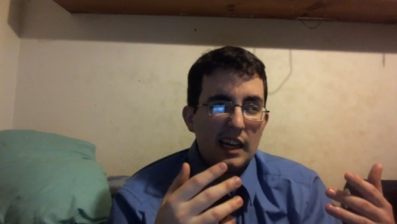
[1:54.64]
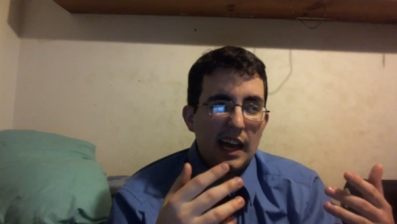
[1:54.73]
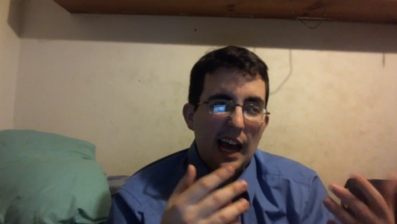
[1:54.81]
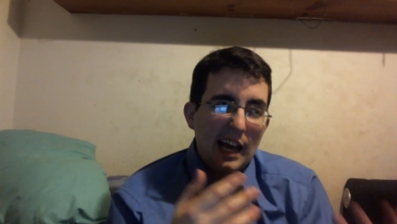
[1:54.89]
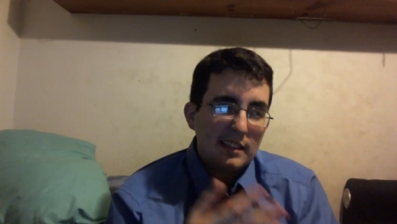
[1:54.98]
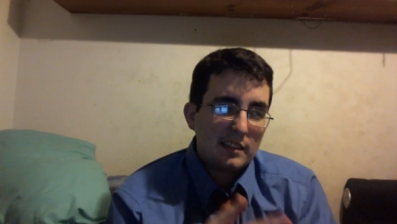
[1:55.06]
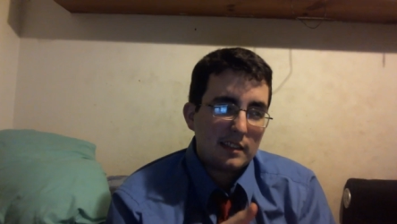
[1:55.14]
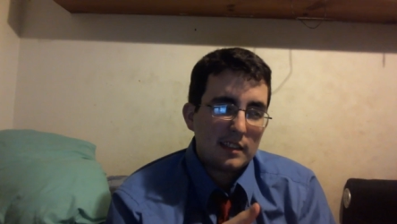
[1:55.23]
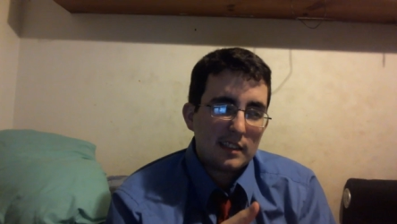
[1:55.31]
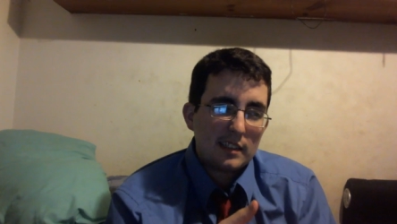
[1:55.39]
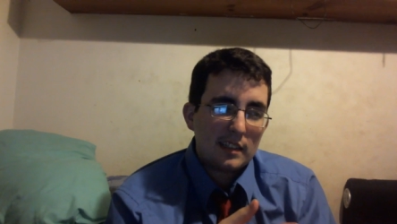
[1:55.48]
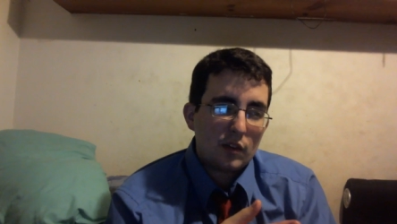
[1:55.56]
ask
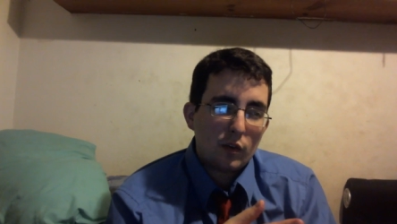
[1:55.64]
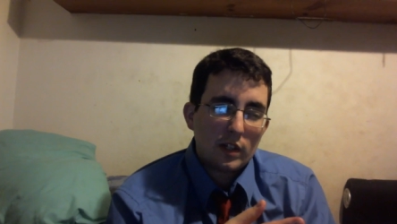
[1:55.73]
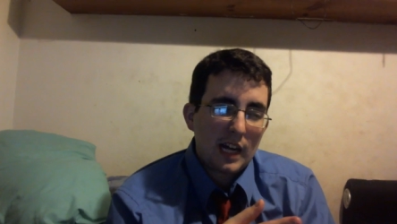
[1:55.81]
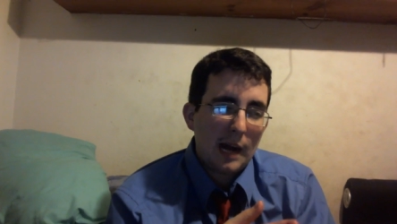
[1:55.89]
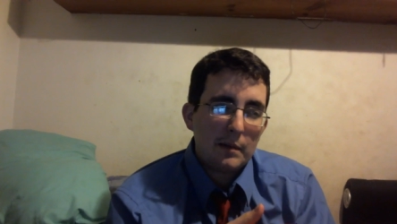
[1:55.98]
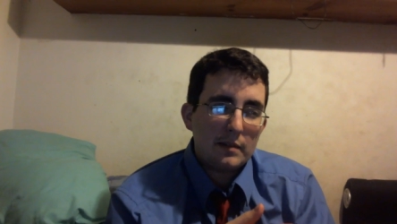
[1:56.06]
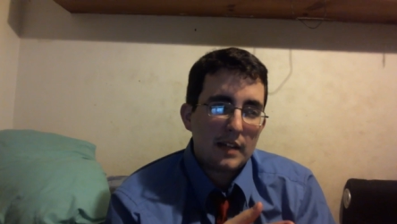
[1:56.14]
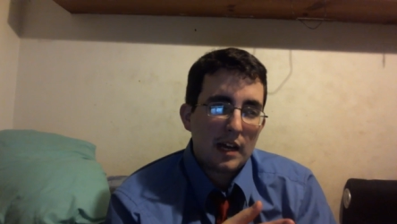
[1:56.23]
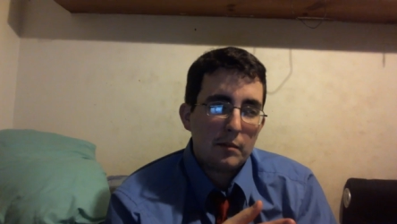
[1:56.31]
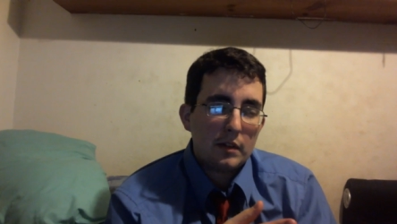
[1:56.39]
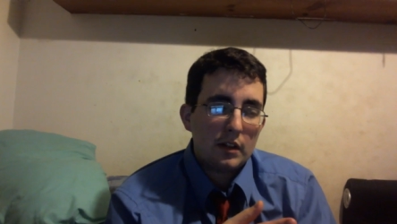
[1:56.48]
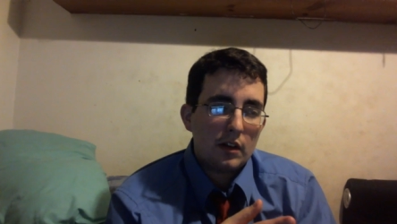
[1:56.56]
or comment down
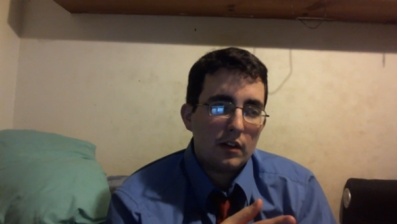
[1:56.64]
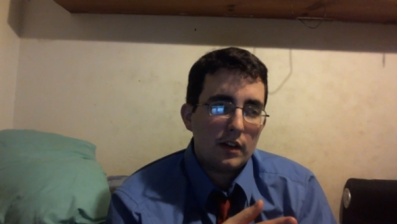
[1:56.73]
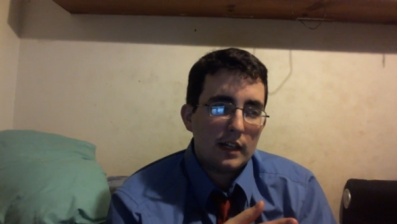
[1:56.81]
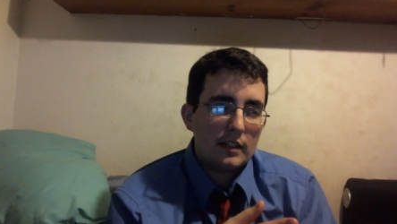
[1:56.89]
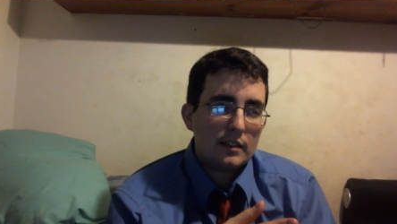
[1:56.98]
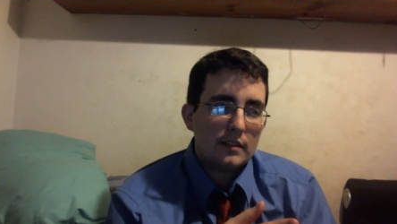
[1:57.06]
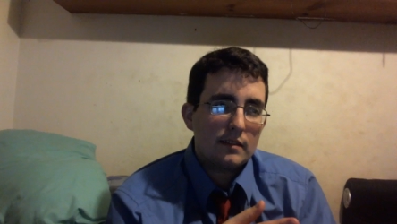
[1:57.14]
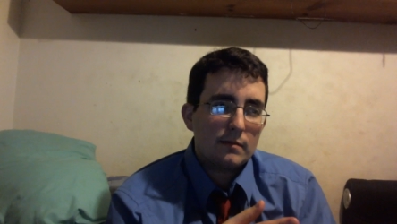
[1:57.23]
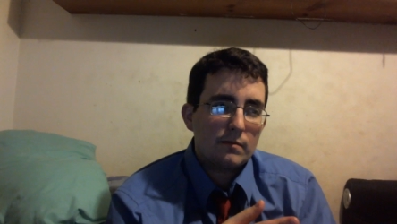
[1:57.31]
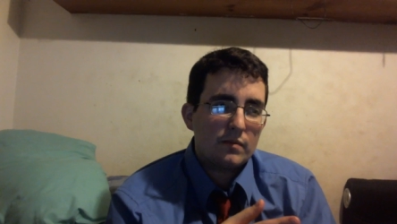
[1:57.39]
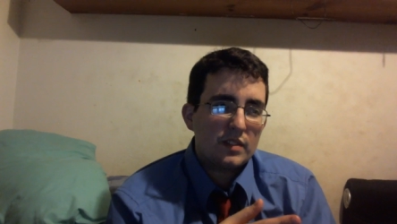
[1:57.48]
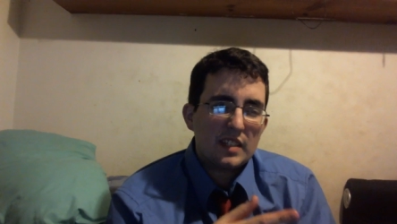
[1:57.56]
below like
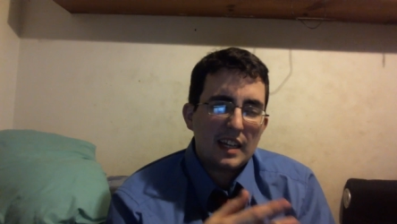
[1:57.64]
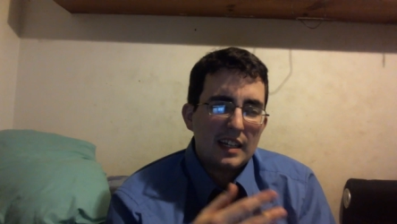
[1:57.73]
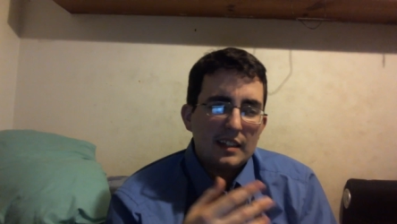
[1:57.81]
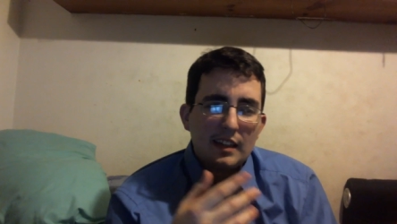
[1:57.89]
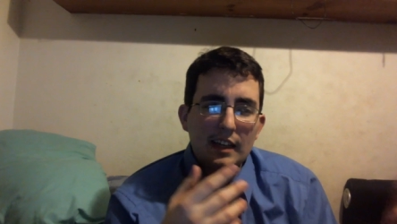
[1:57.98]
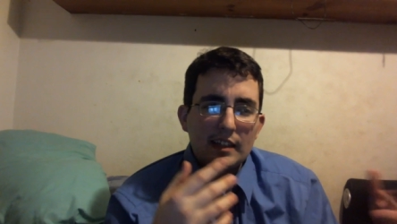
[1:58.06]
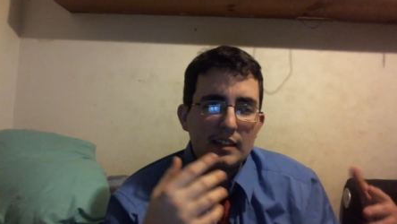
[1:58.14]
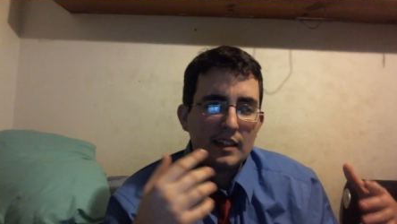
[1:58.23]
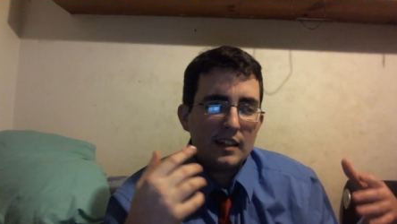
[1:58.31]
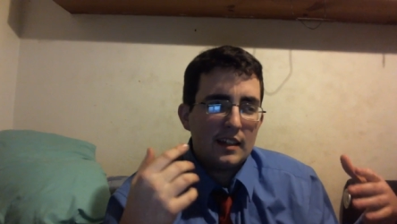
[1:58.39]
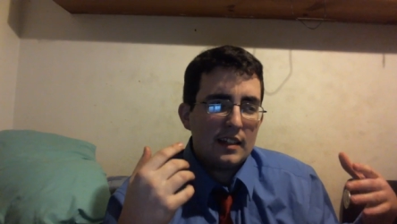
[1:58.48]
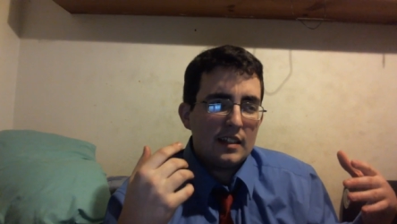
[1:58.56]
say like
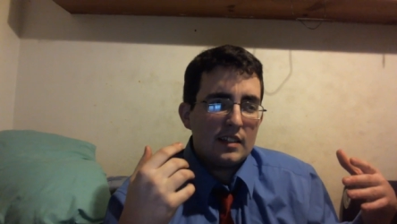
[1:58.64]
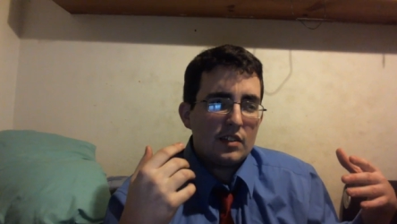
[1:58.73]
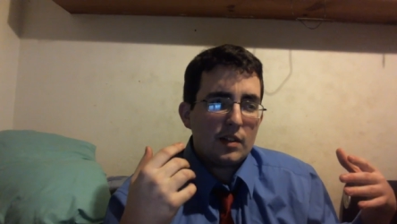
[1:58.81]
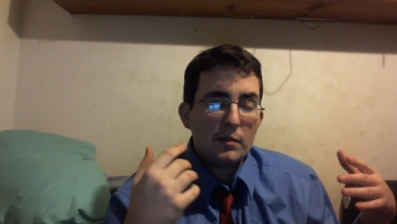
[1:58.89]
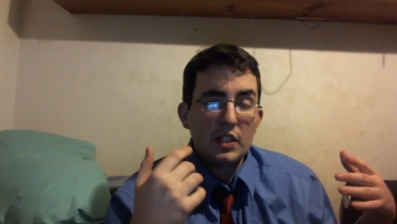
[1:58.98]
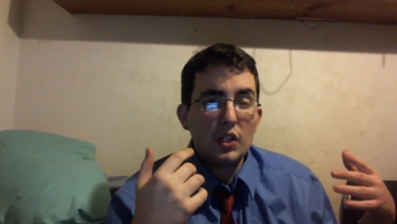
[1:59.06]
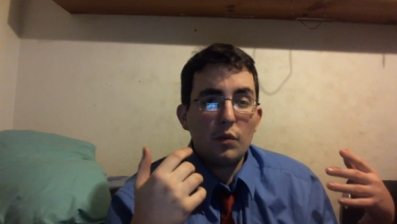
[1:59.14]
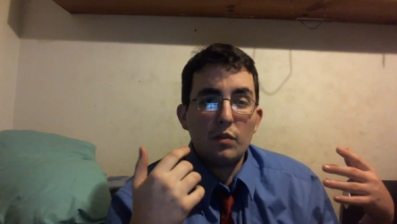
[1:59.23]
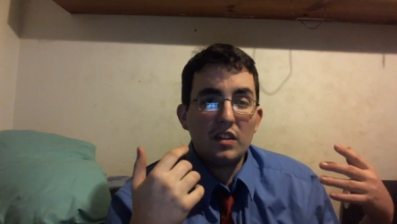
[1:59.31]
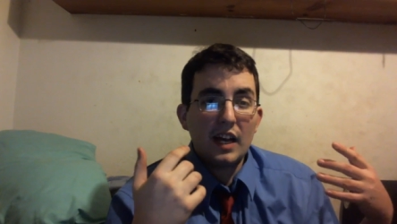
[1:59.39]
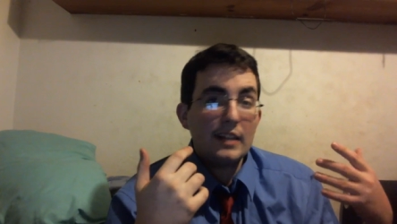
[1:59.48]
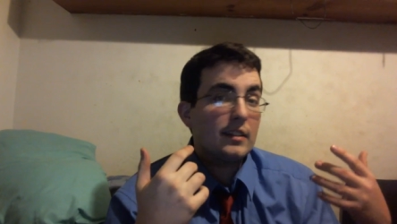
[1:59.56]
something you would
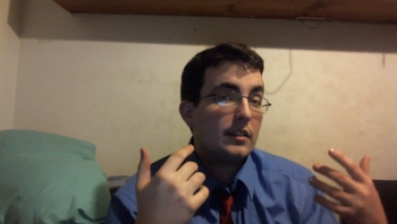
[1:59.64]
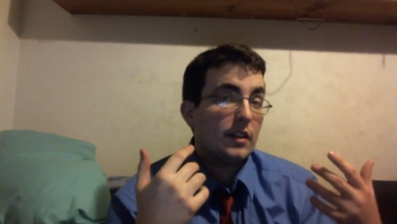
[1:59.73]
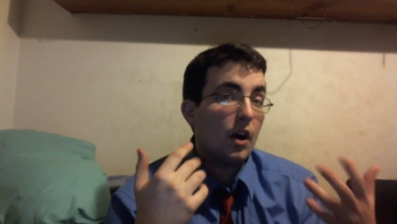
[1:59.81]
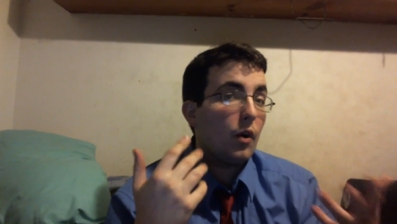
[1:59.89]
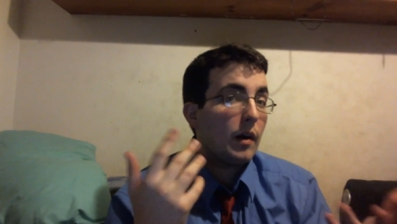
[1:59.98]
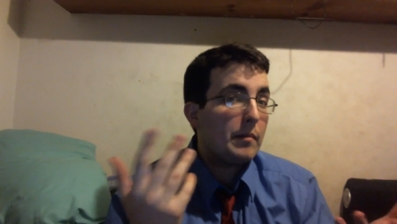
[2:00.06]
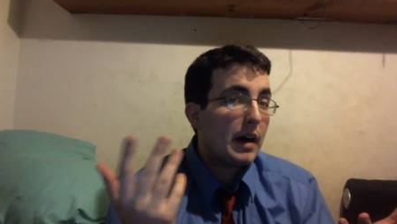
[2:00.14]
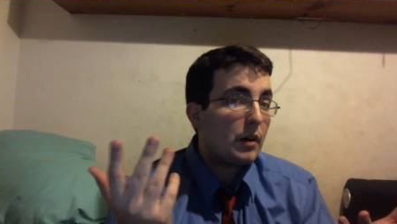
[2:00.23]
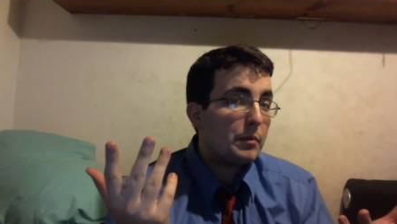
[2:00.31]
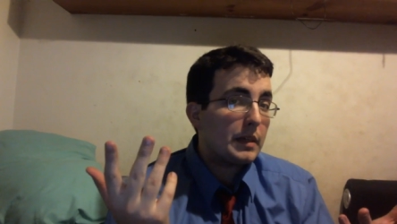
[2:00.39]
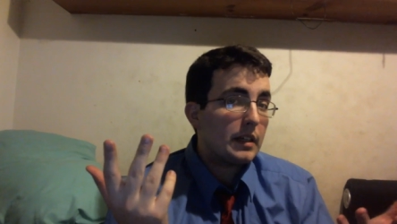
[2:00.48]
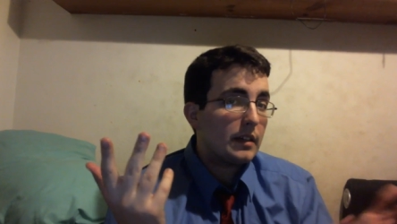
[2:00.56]
like to know about
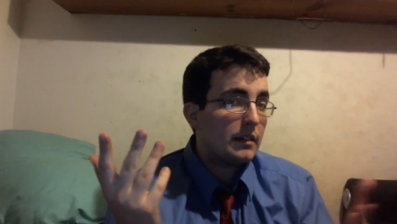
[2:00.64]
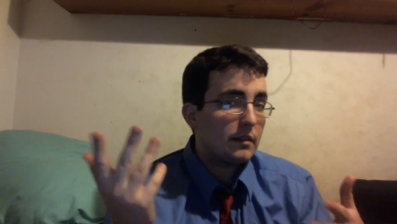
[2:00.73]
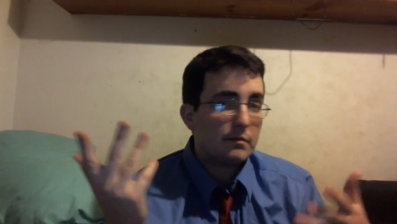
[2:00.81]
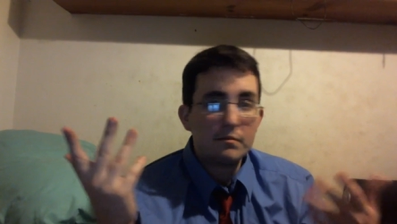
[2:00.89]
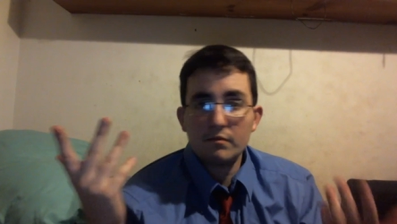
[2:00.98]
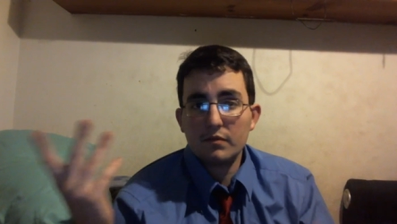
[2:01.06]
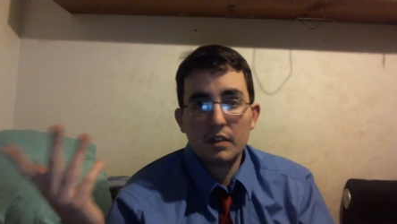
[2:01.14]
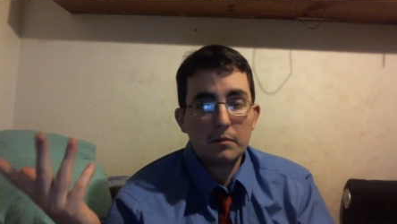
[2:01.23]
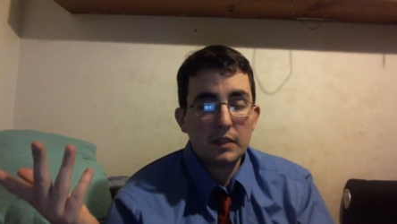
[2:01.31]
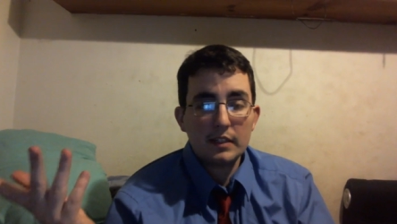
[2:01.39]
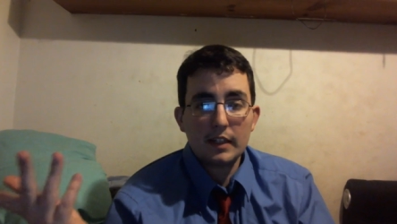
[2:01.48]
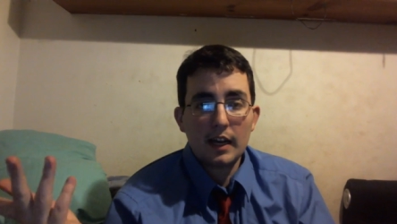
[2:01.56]
me something
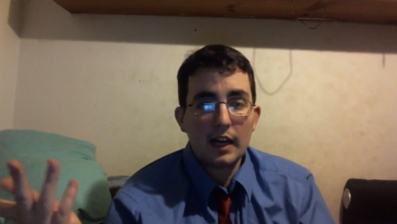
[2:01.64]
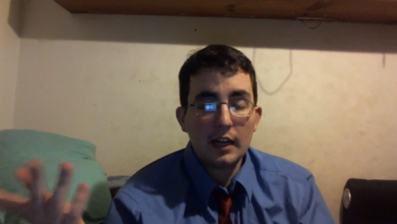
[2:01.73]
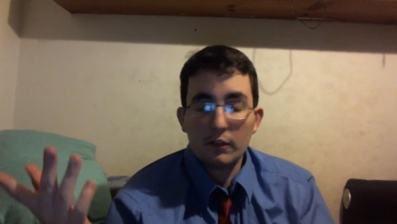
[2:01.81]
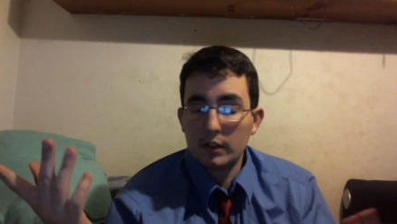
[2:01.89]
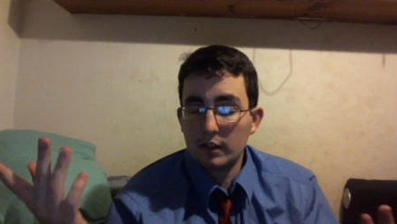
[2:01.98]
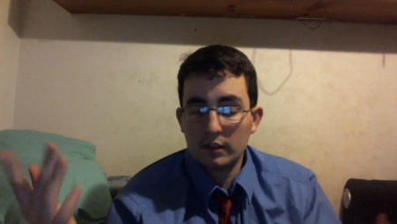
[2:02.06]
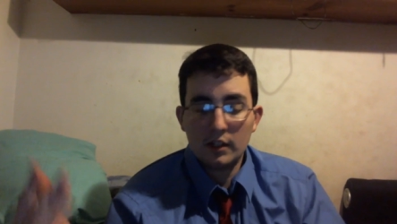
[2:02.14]
like that. I don't know.